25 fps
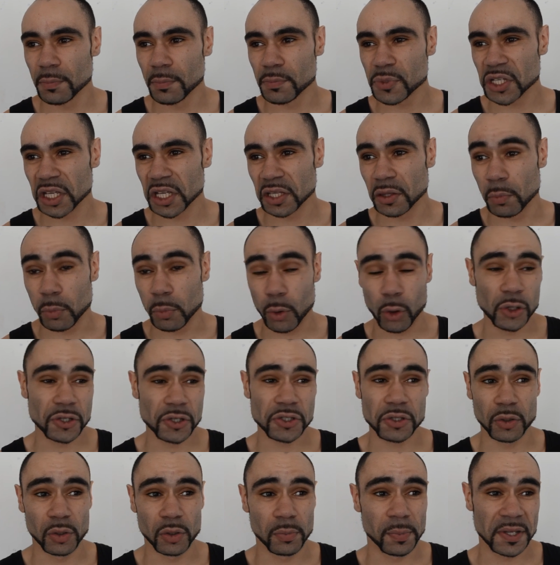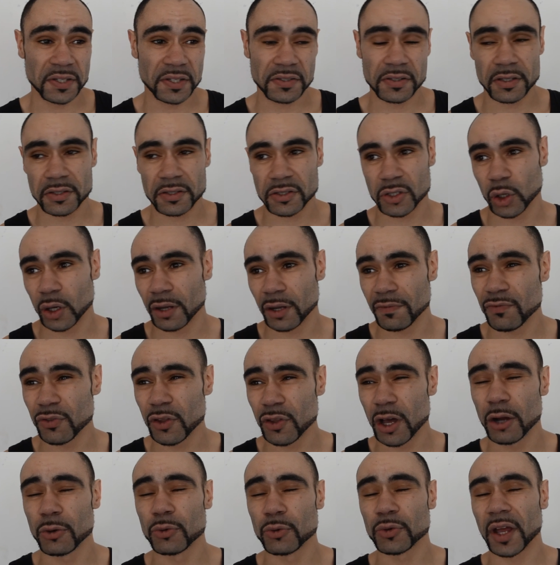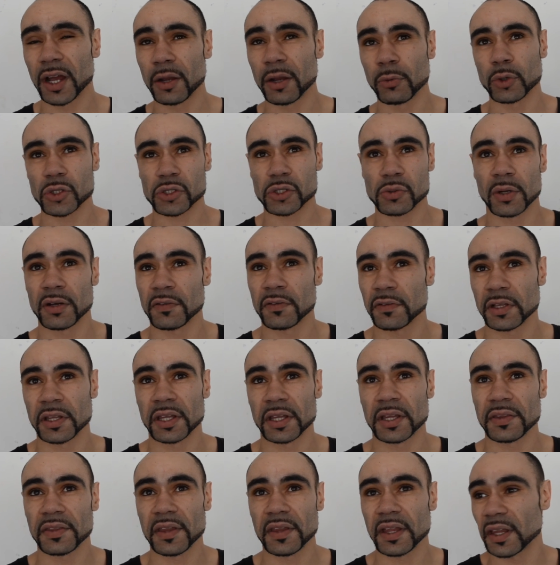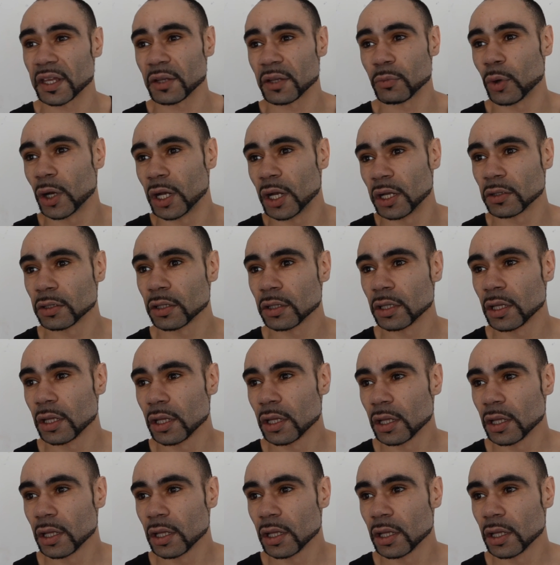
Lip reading: Seeing the boys do the business, so I have no doubt whatsoever that they will.